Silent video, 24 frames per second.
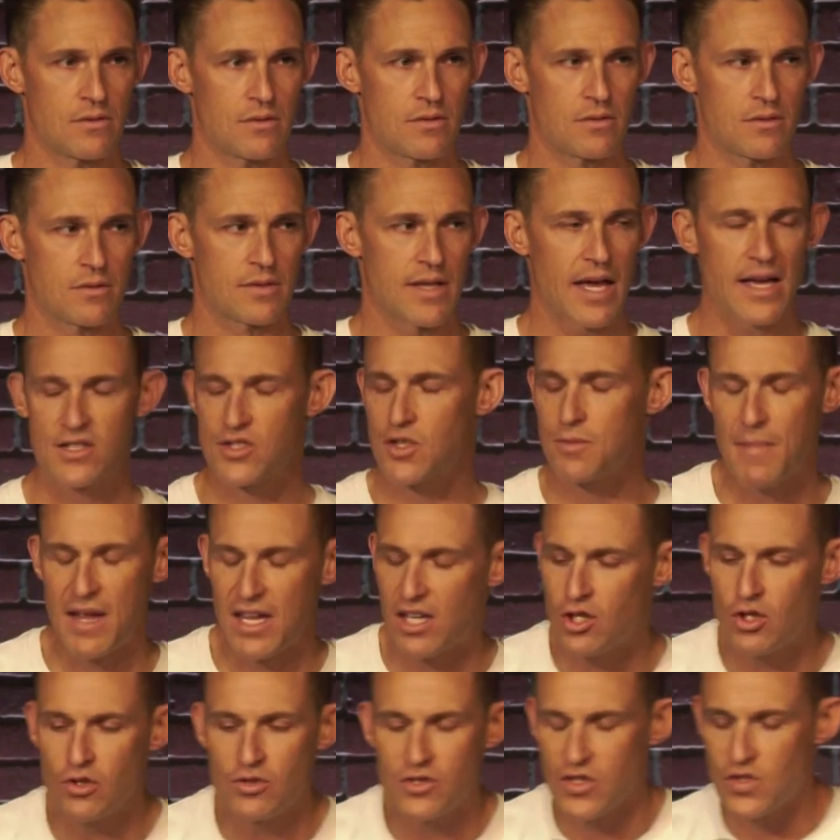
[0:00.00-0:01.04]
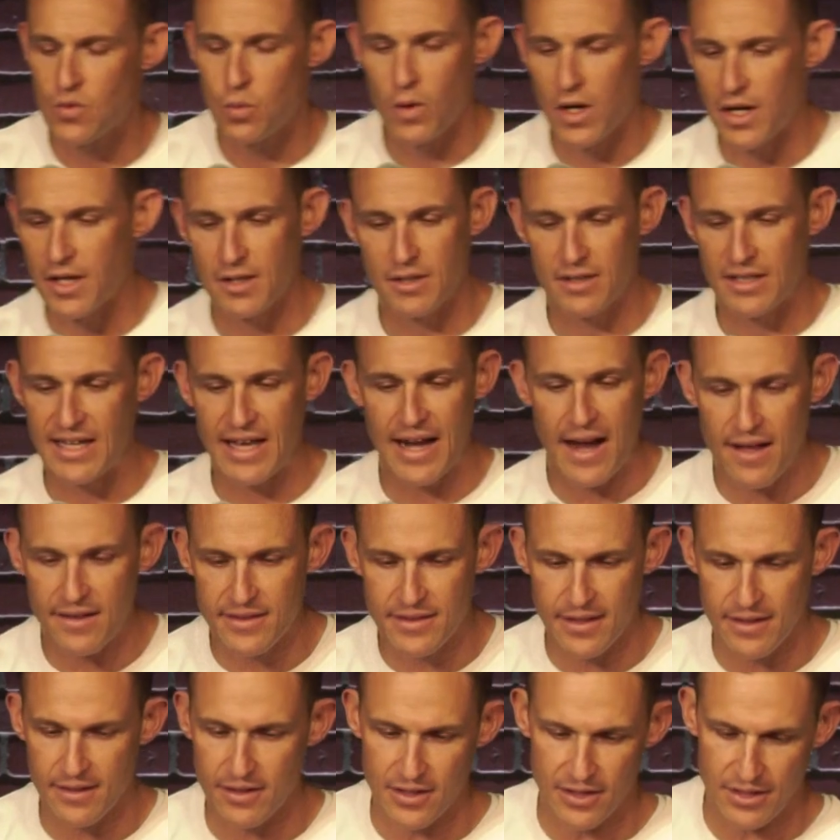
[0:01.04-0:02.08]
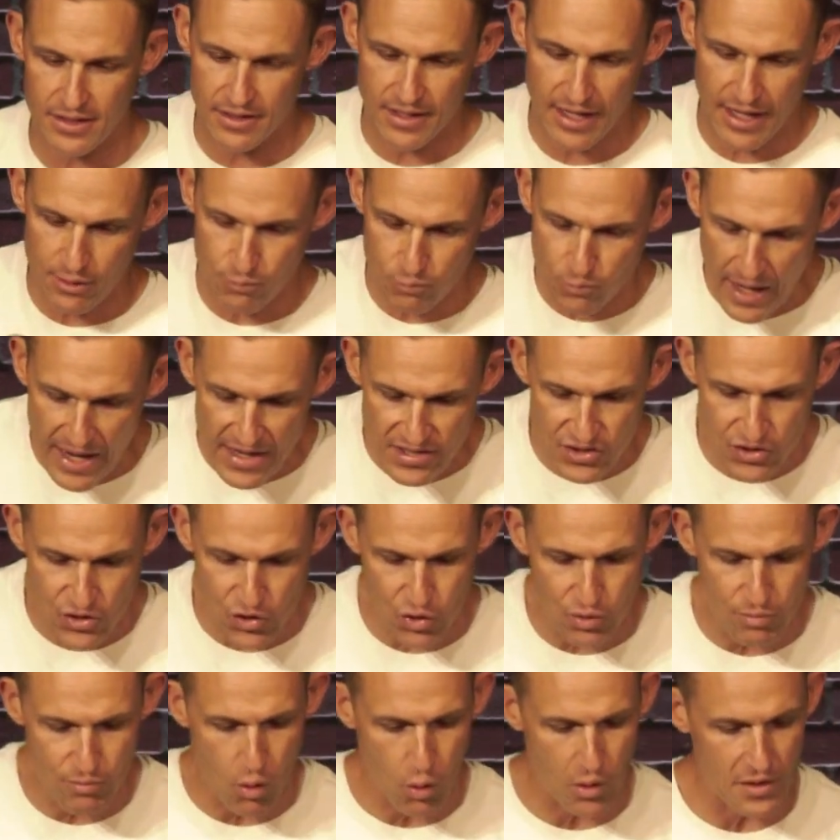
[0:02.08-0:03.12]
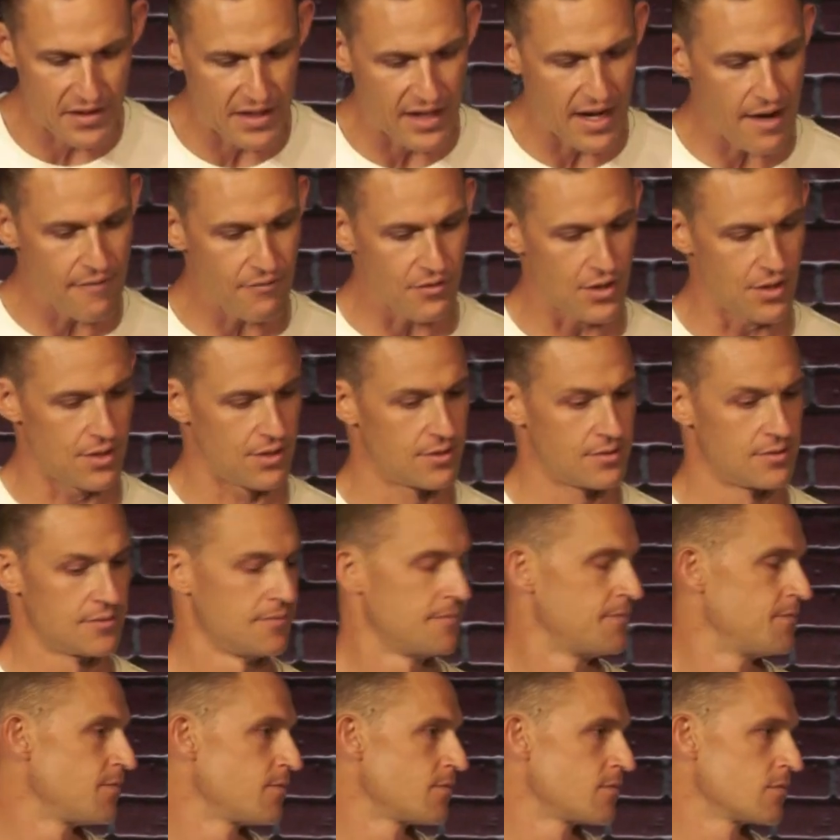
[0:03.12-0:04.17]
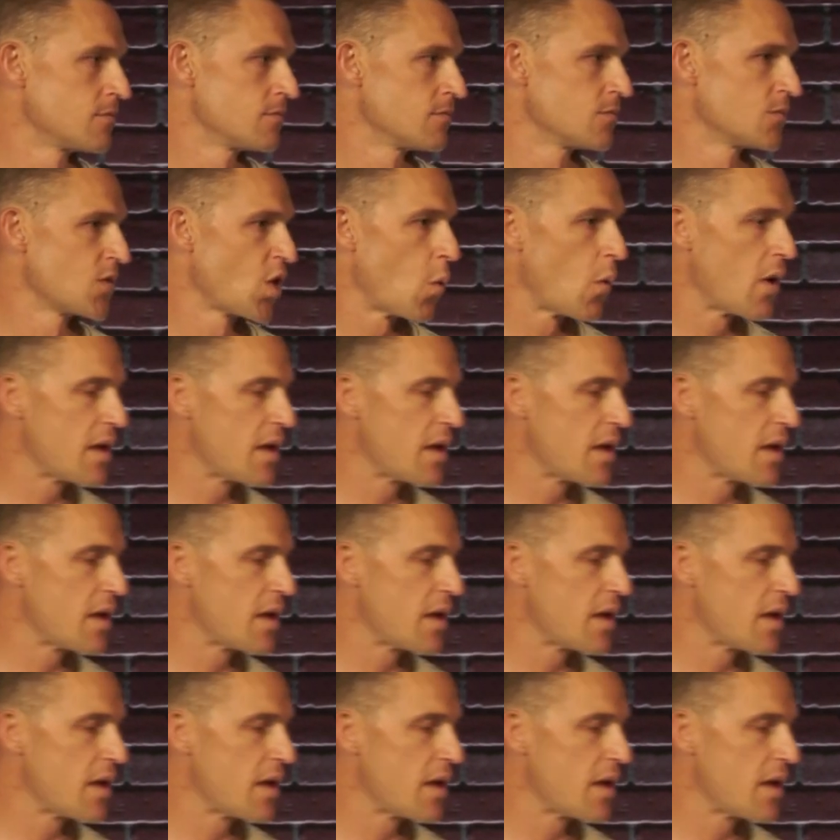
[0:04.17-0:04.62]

That should make you just want to get out there and, and rescue more than ever. We